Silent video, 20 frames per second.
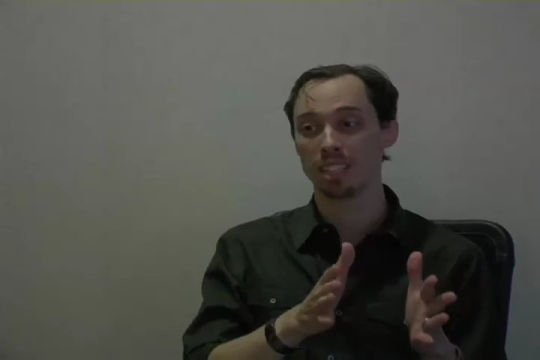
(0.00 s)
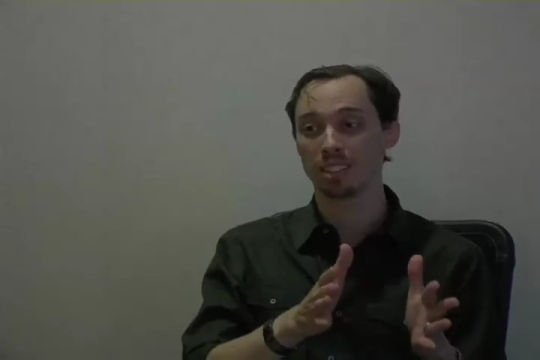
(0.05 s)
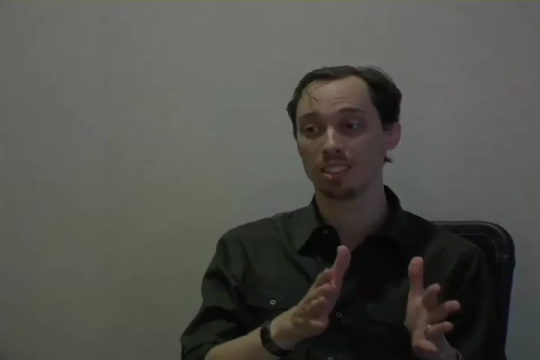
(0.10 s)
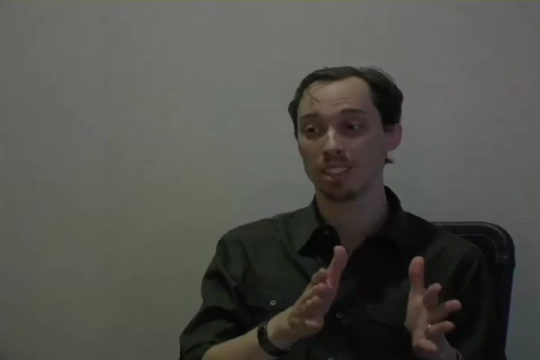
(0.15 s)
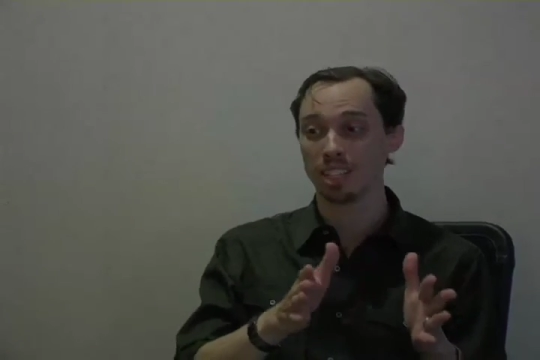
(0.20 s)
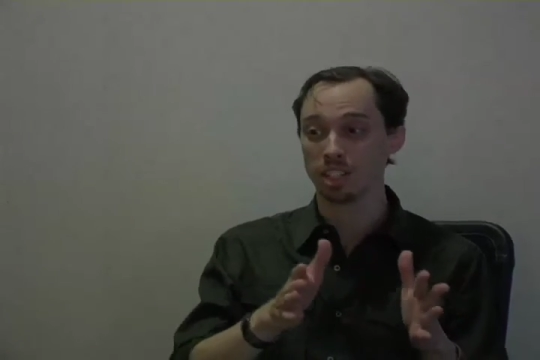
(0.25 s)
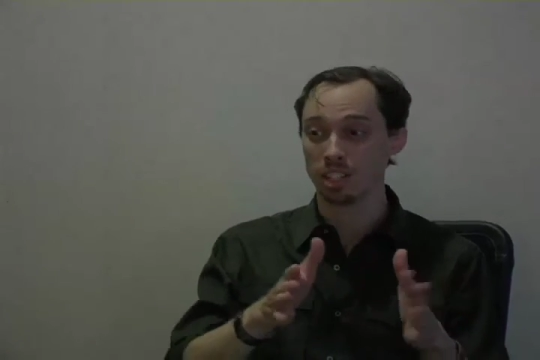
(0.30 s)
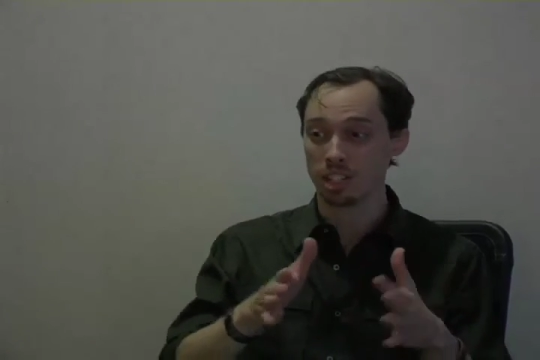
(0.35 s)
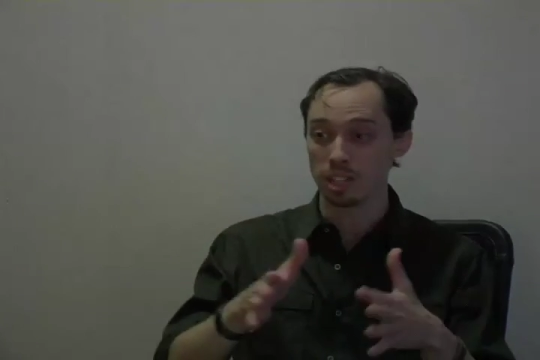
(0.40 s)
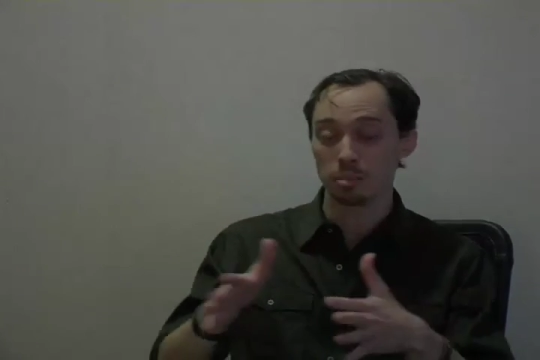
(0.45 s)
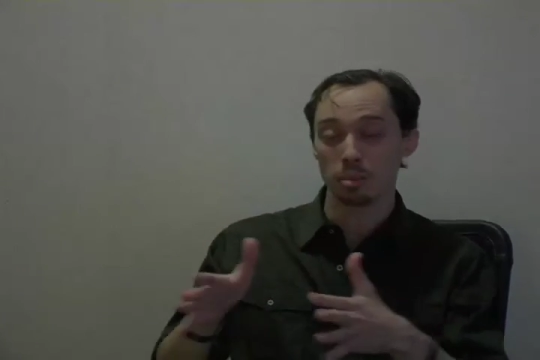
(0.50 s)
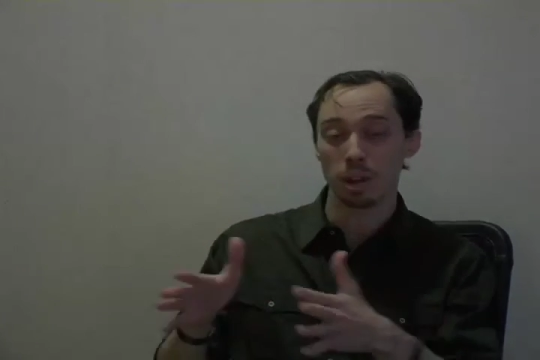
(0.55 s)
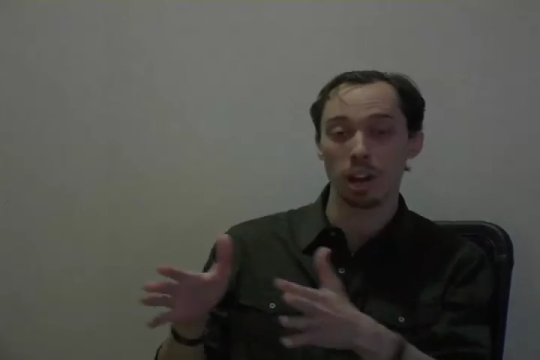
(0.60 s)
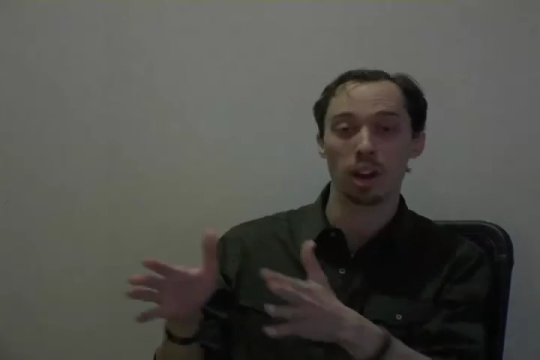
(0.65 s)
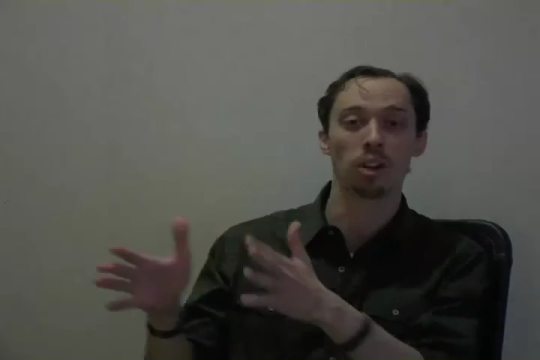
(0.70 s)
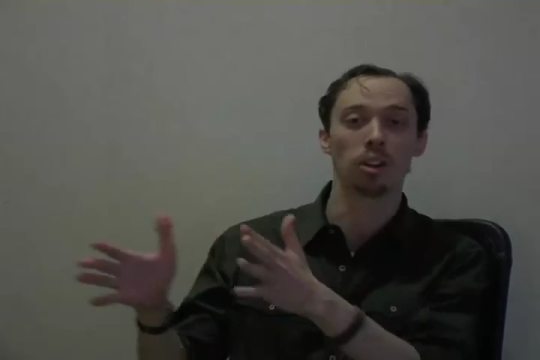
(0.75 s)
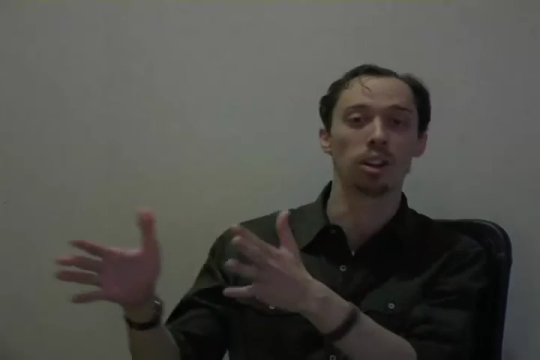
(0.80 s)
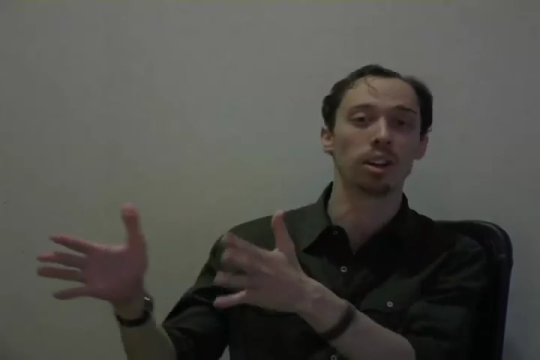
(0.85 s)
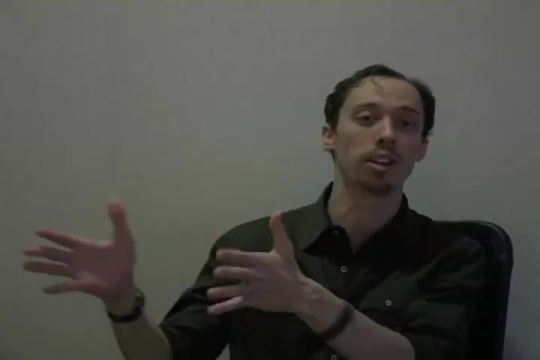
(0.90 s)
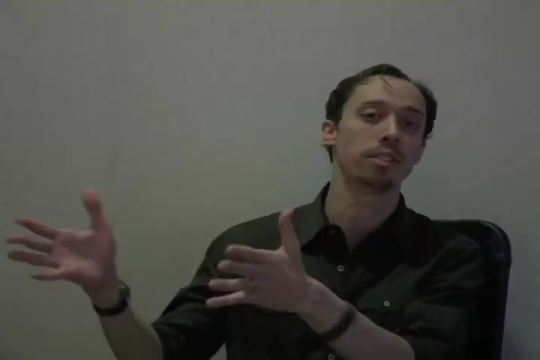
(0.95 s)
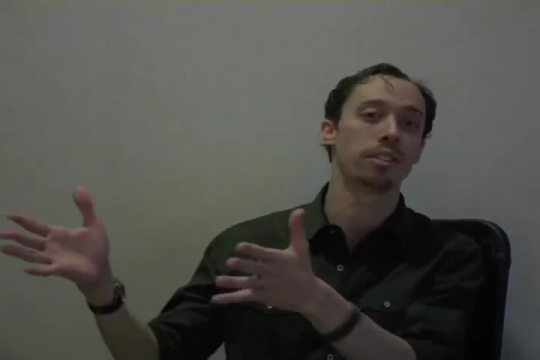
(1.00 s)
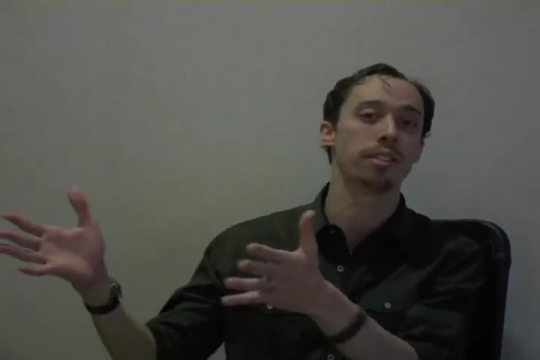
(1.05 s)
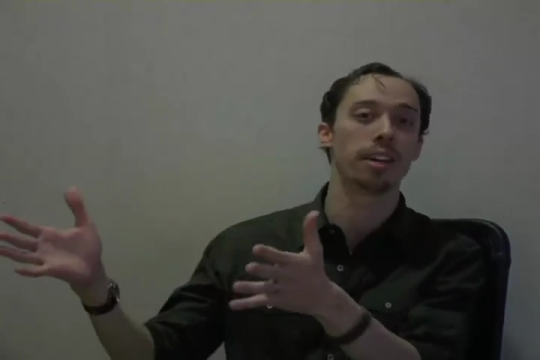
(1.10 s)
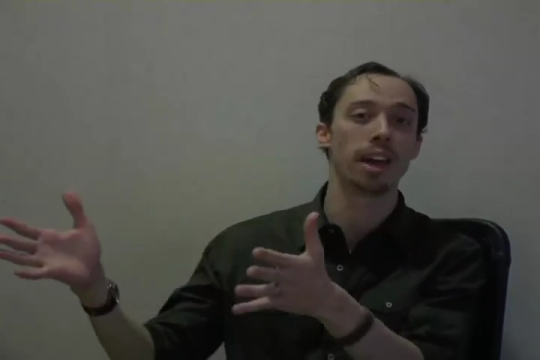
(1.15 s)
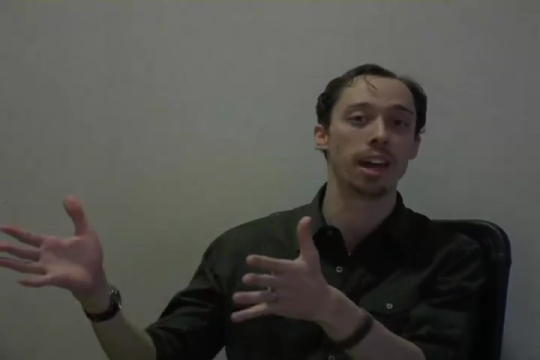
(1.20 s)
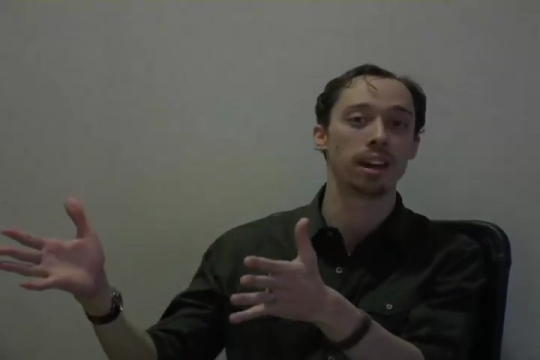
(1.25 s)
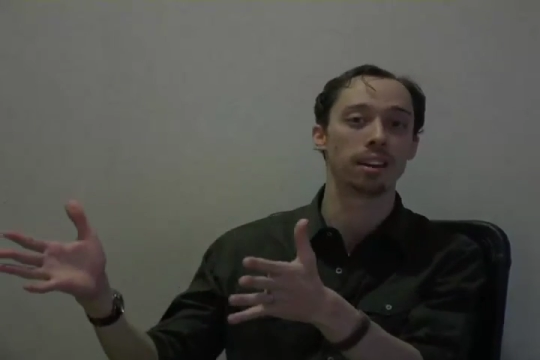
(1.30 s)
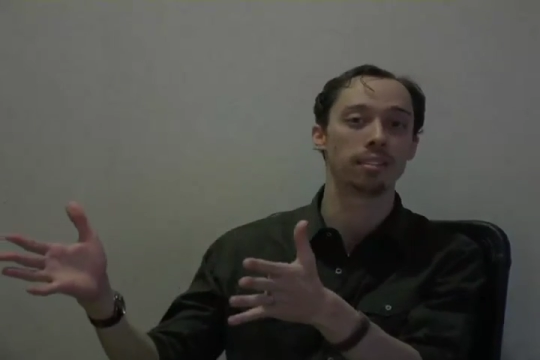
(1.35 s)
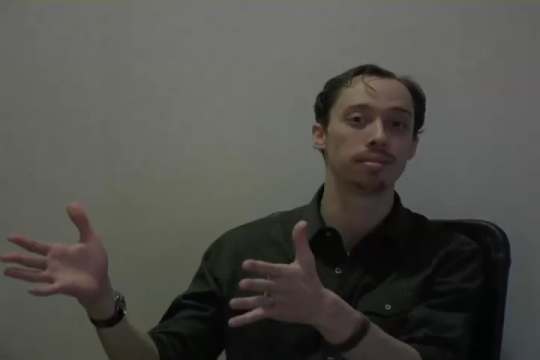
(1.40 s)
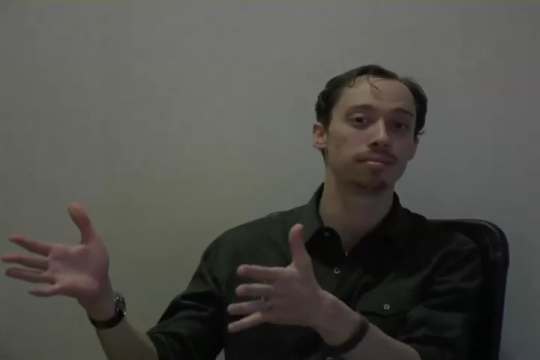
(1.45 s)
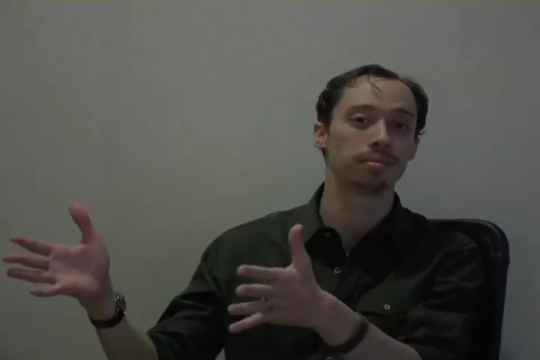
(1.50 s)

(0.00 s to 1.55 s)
that's in parallel to that,